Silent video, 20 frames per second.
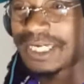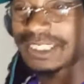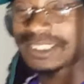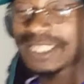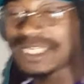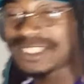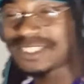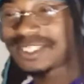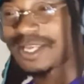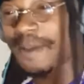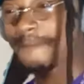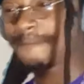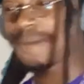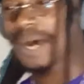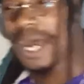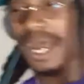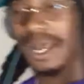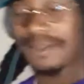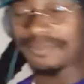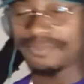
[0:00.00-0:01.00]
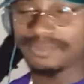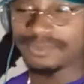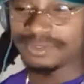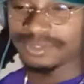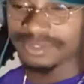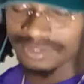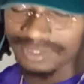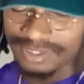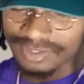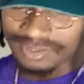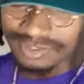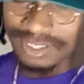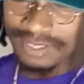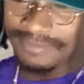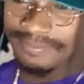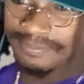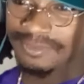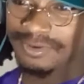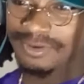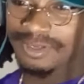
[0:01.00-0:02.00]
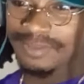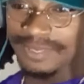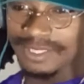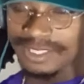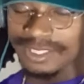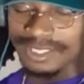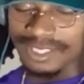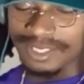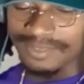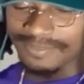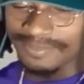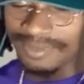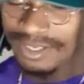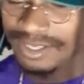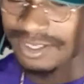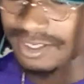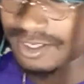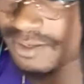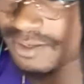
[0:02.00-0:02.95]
would got they shit pop. She was like, boy, you about to hit me,